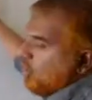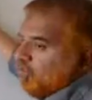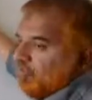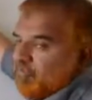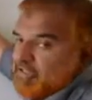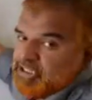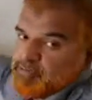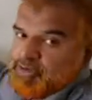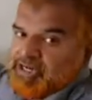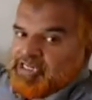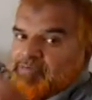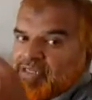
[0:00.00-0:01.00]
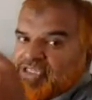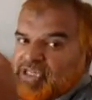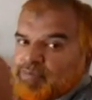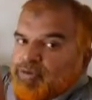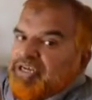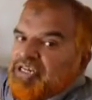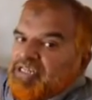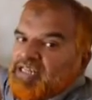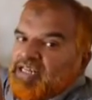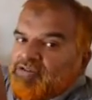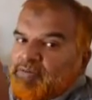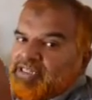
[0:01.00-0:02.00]
so first point, the basic point is
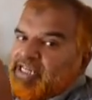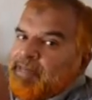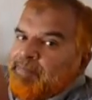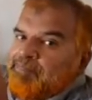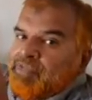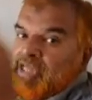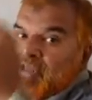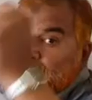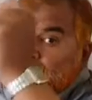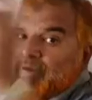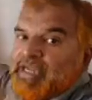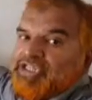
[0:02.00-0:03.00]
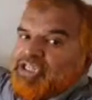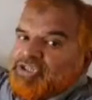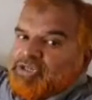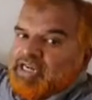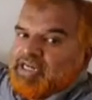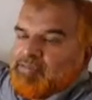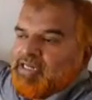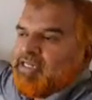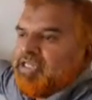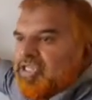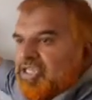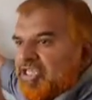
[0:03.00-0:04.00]
earthworm is a bisexual animal.
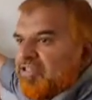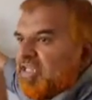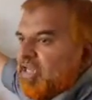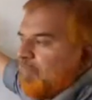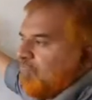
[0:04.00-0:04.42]
In the